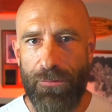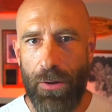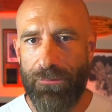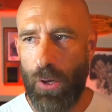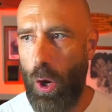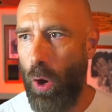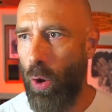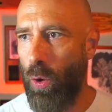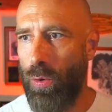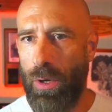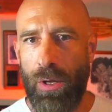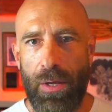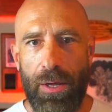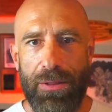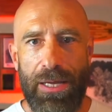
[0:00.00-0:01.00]
You have to own
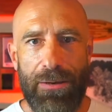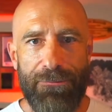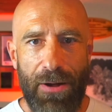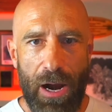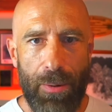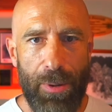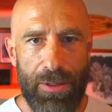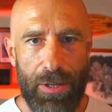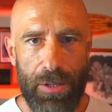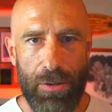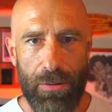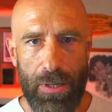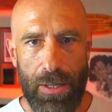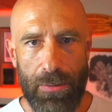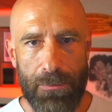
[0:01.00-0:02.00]
the environment that
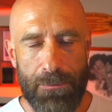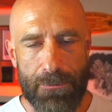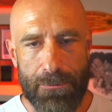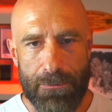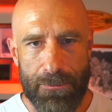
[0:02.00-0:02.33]
you're in.